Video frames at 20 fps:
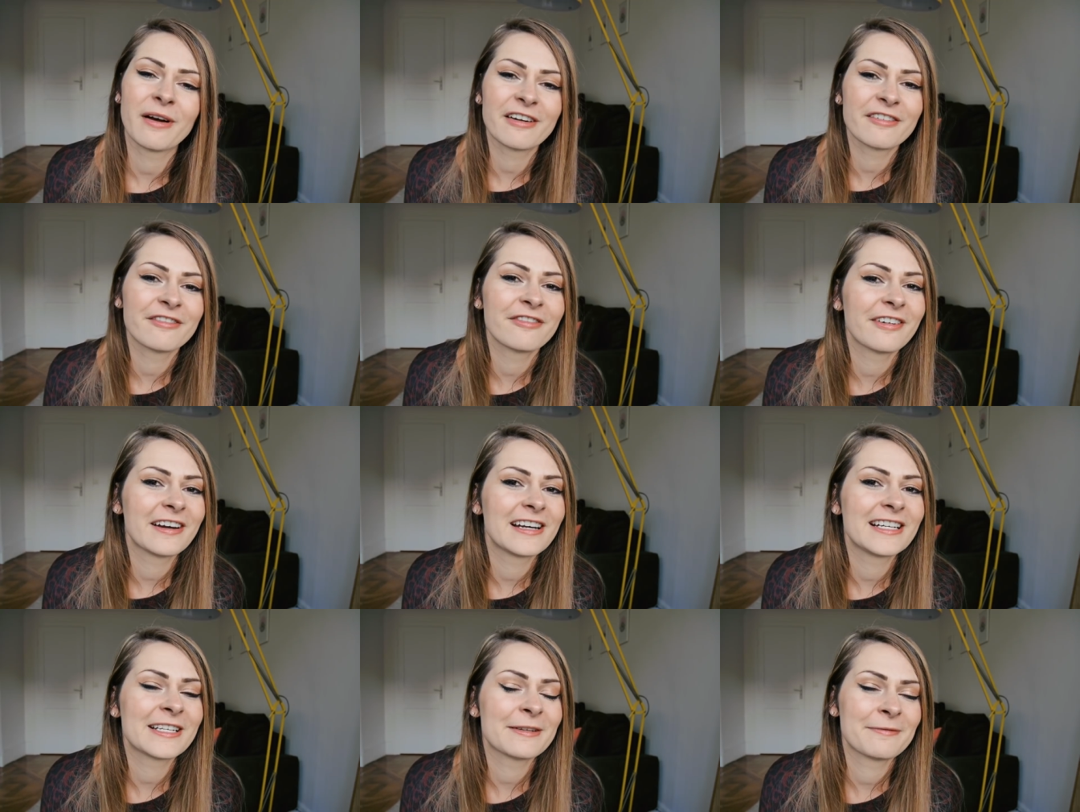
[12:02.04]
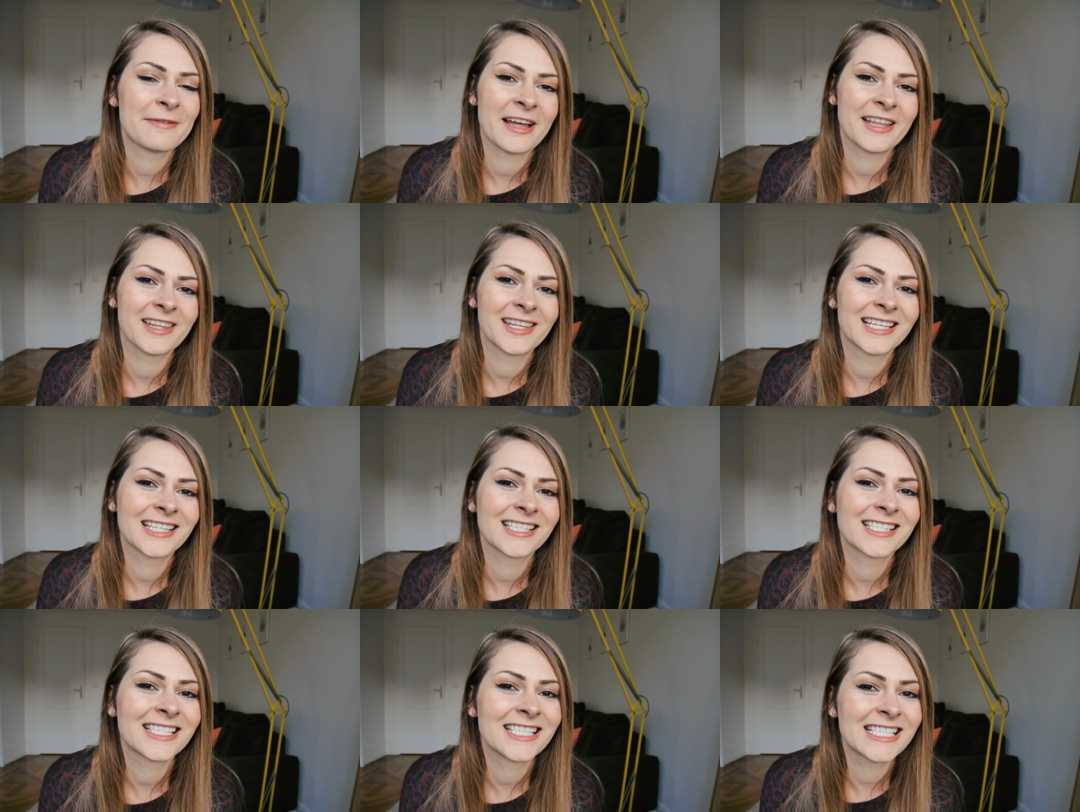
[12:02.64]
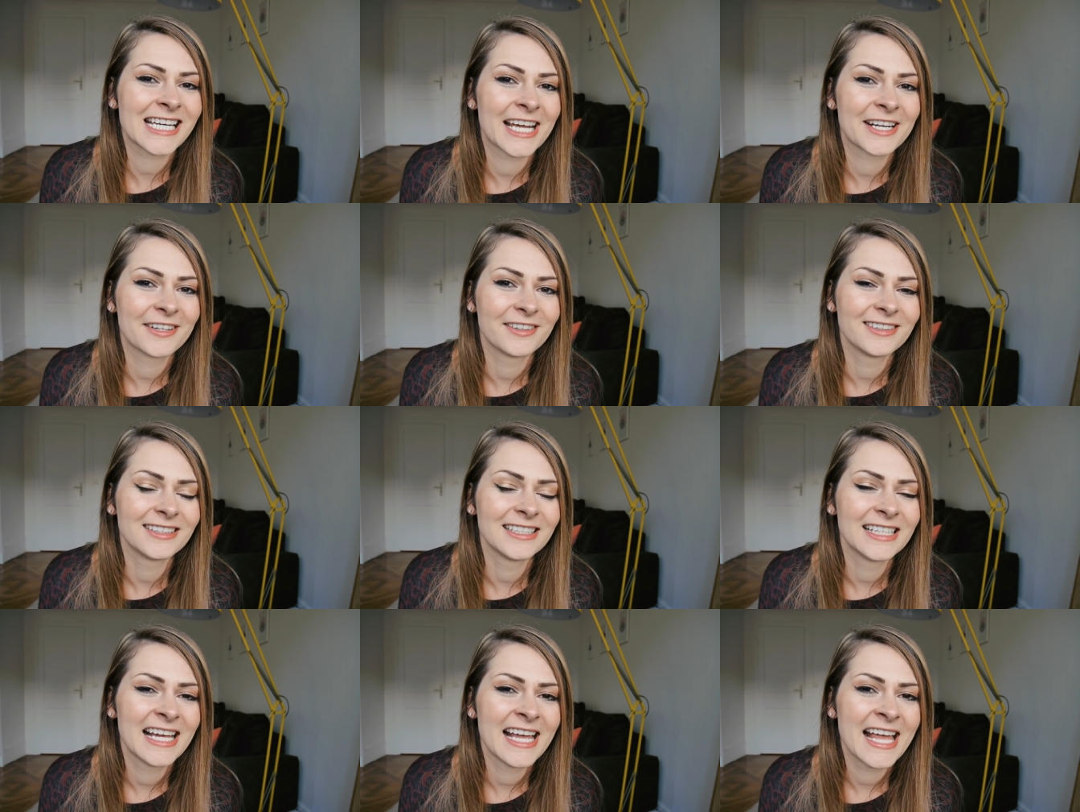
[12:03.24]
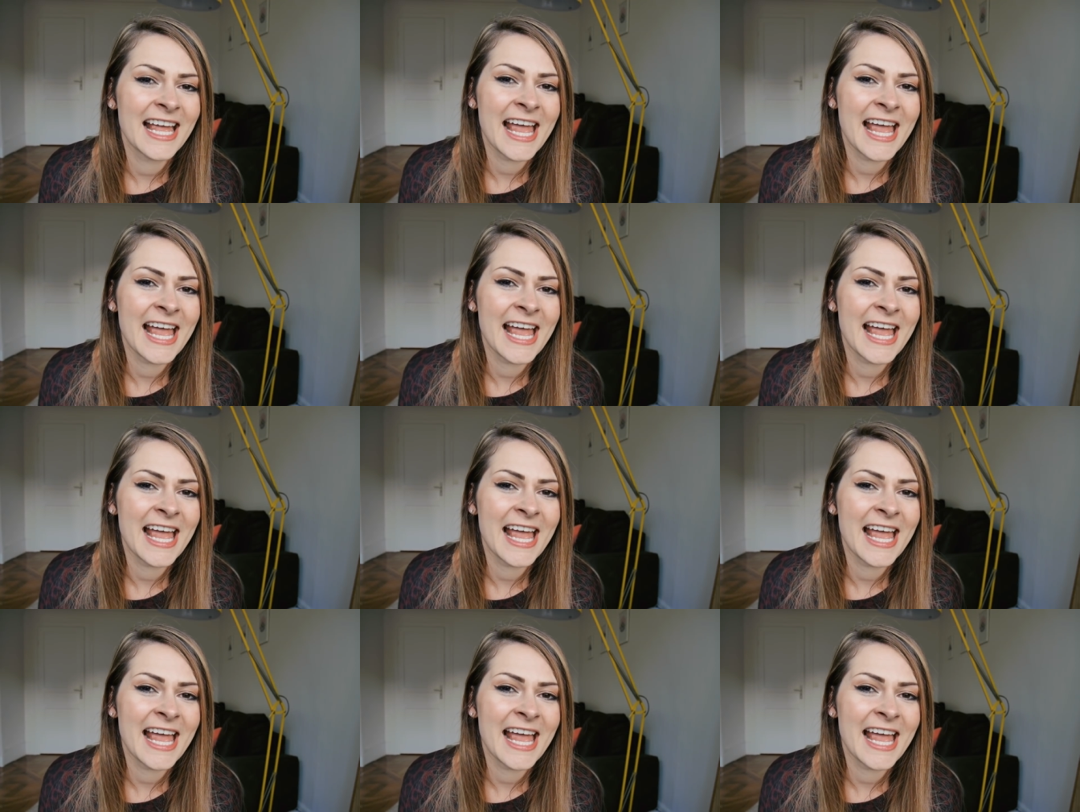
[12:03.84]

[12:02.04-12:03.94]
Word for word: one friend about this channel,